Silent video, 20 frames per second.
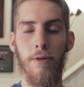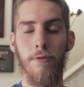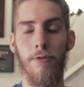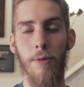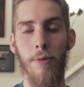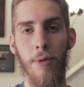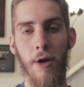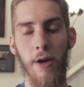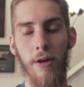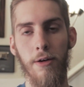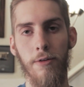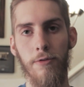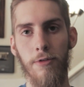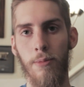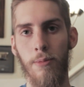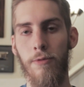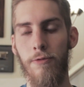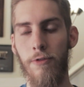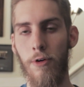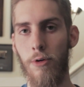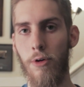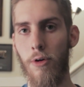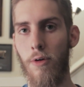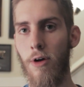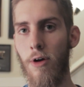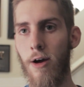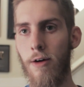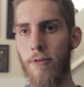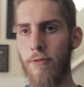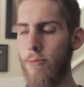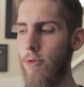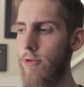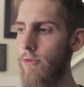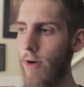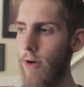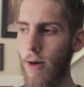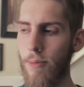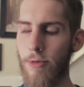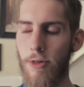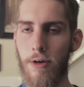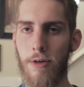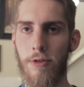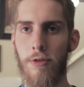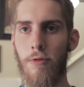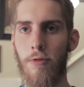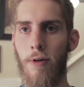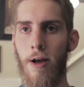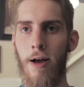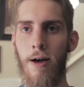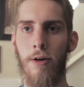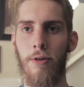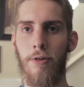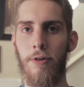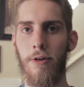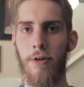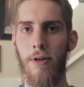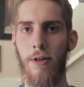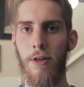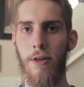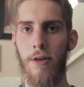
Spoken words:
If you're painting from a photograph, move objects around.